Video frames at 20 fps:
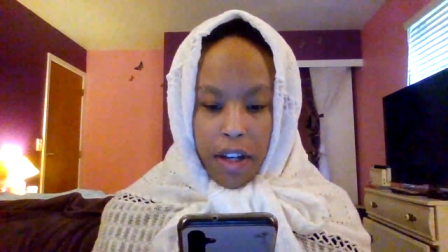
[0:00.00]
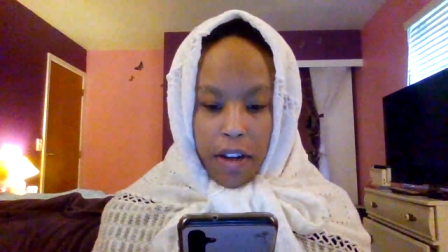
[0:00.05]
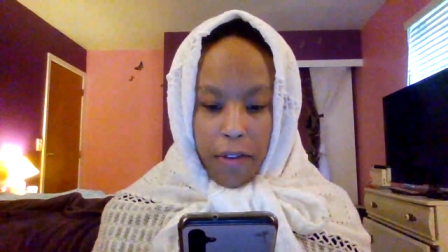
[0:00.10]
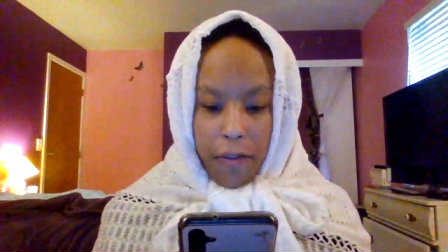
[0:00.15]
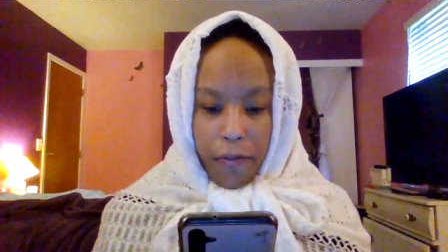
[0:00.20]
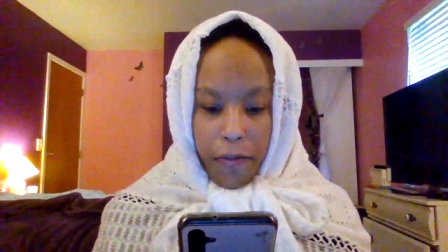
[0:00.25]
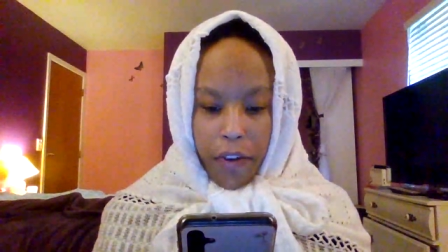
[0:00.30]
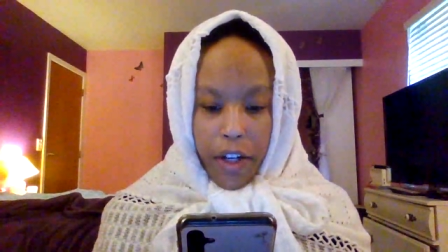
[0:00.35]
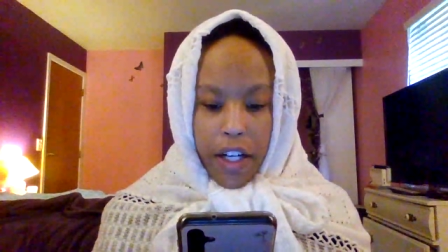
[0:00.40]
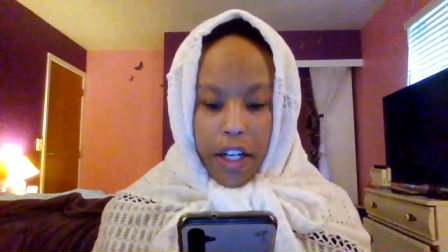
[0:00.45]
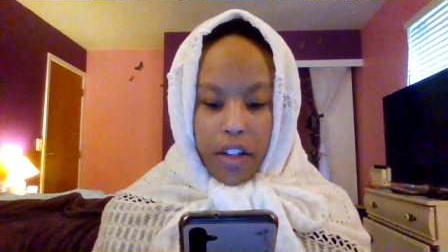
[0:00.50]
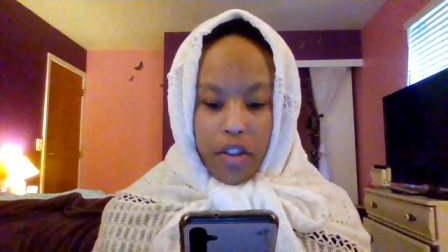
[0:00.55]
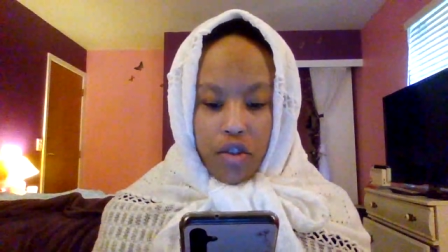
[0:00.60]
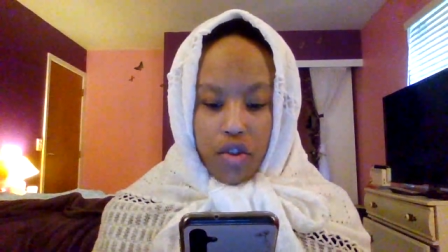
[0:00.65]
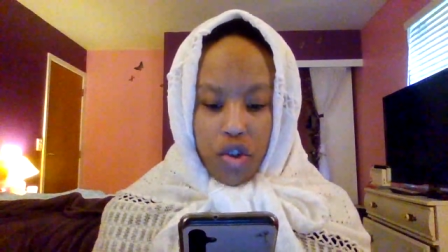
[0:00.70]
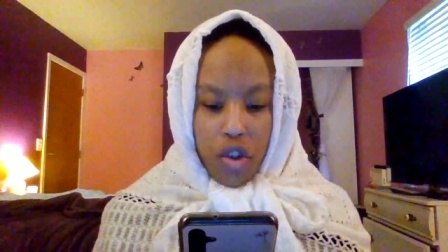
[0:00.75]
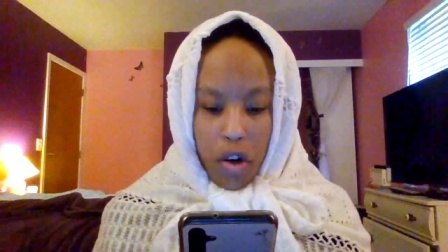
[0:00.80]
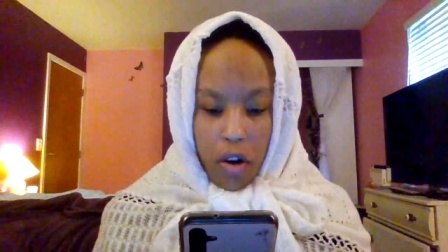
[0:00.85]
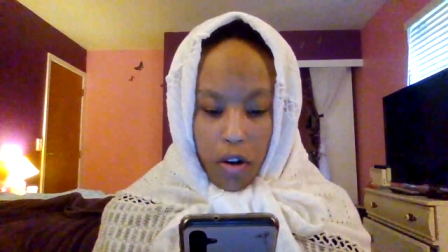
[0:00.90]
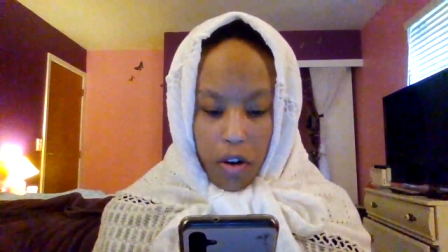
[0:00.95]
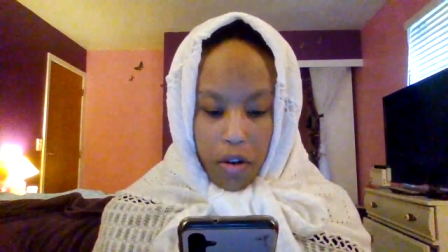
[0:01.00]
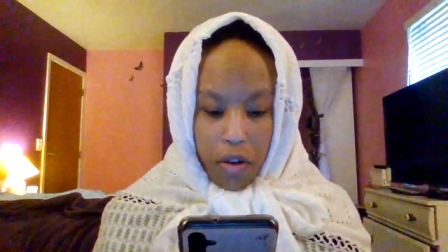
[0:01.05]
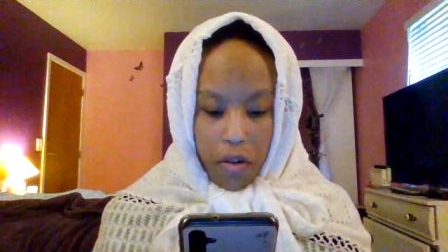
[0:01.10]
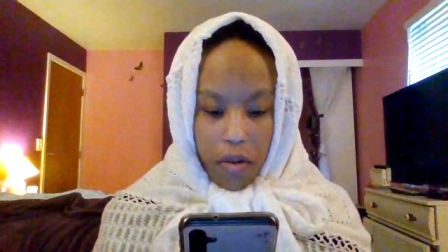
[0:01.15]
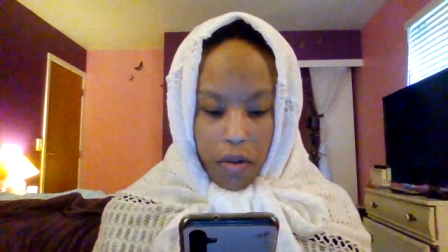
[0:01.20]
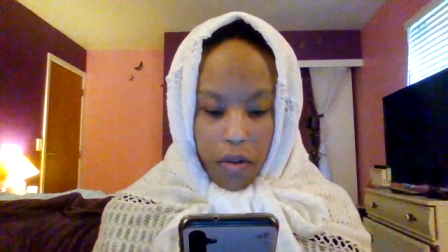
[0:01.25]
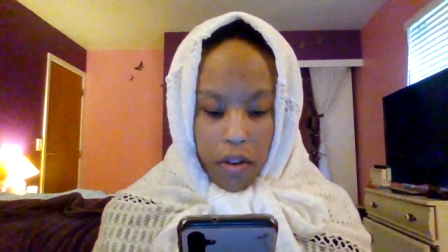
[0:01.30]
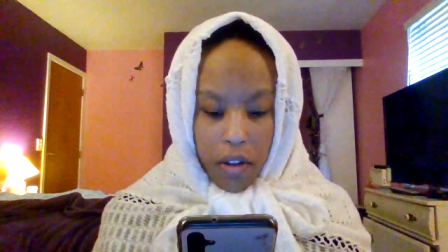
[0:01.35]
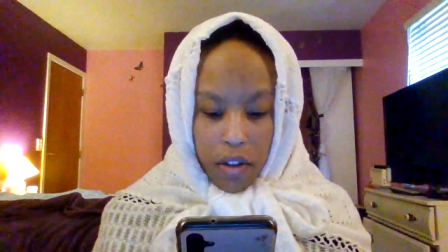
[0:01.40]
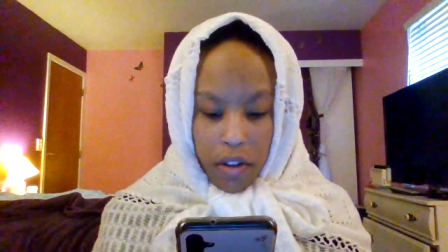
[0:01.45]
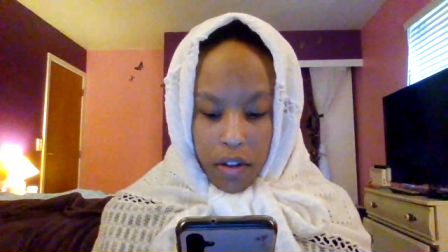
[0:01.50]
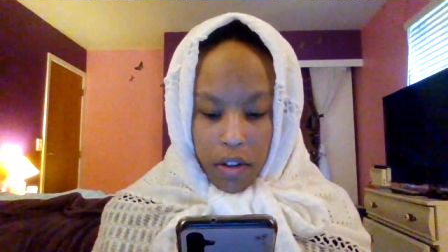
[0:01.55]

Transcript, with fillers: a freaking turtle